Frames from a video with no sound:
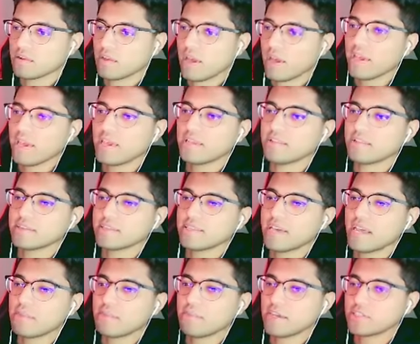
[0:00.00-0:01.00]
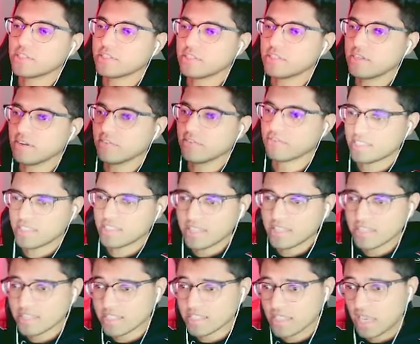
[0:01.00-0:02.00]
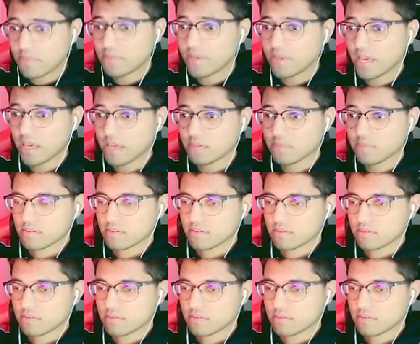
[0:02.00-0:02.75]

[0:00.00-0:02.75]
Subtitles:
Hey, look at the animation diff. Is that the same game?